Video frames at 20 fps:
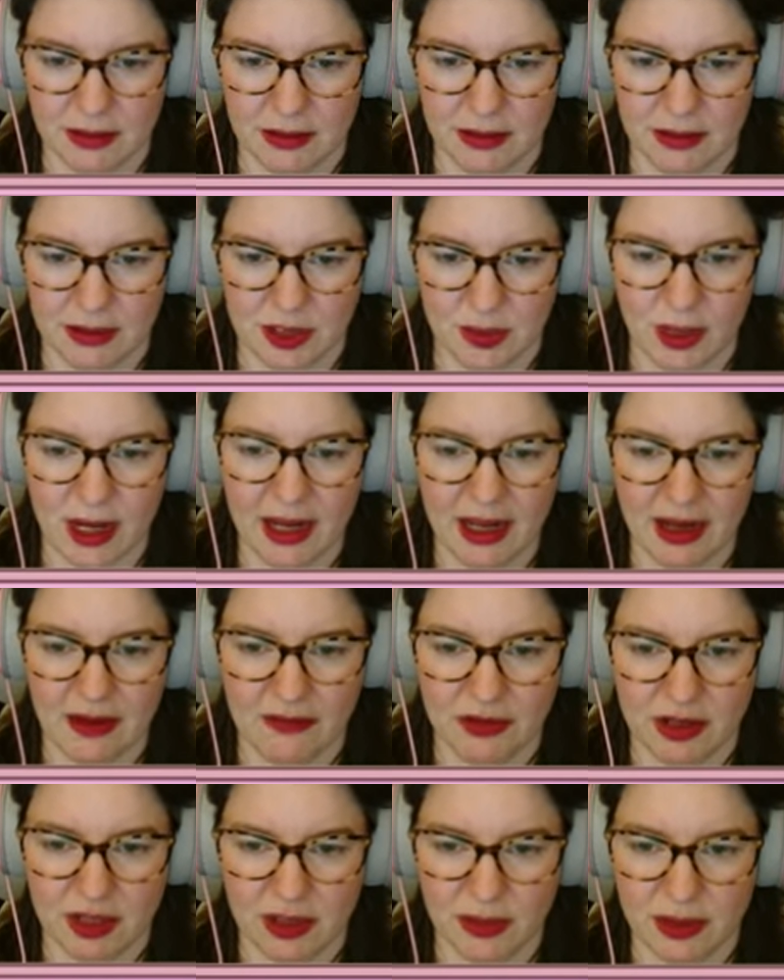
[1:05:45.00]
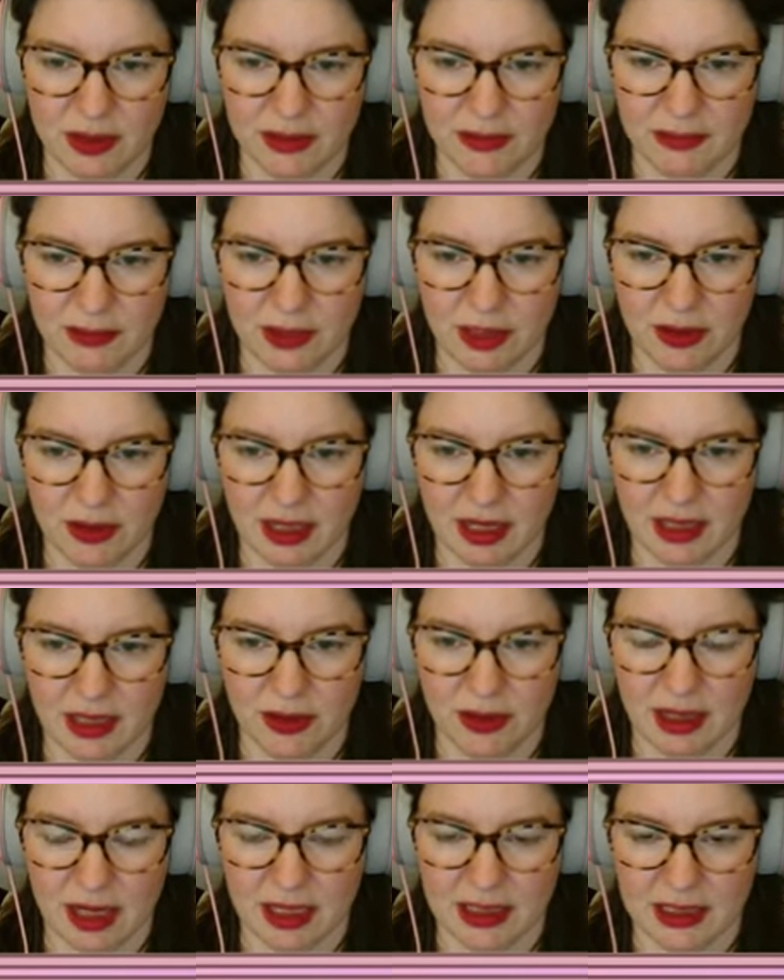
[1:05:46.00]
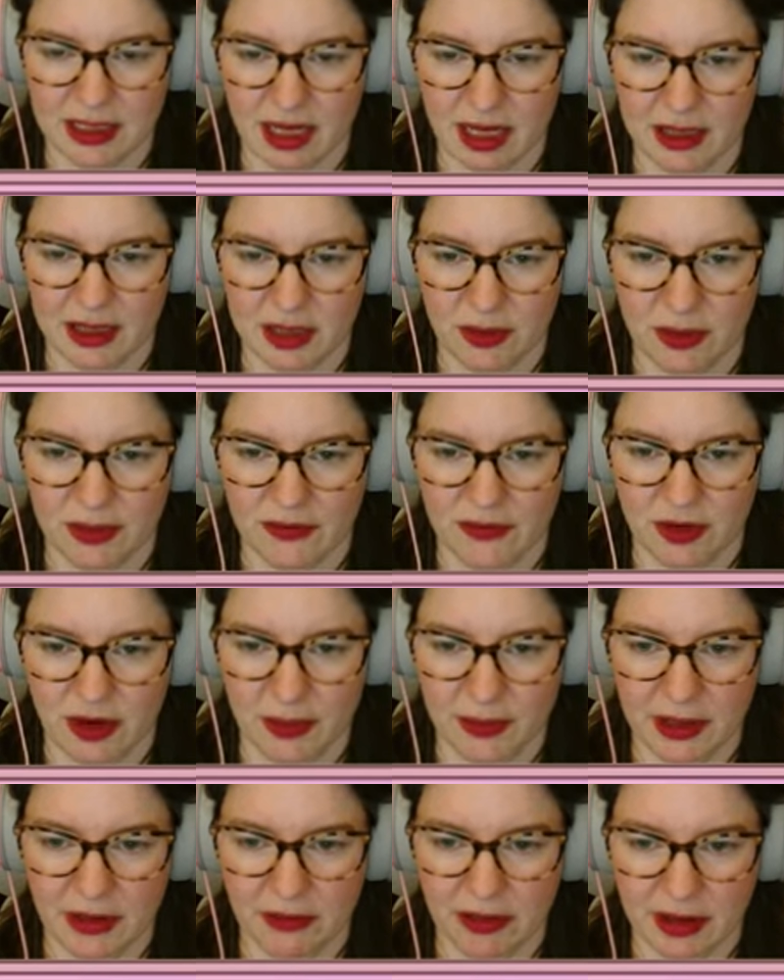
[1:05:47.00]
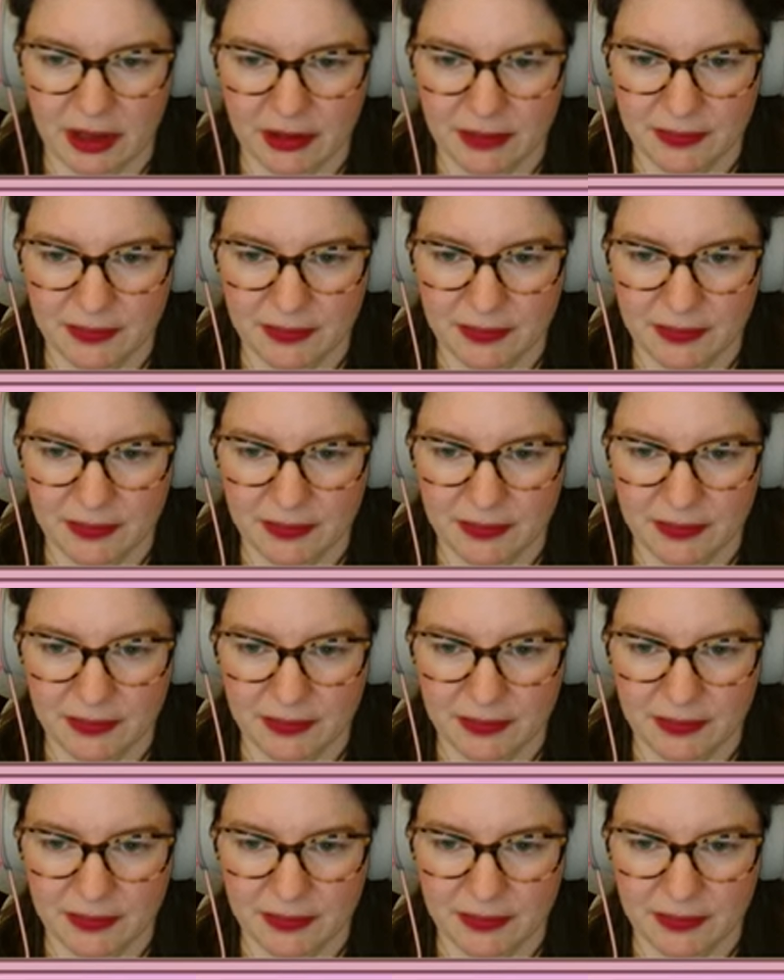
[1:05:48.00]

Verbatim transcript: Do I have to do it? You guys can't do it for me, right?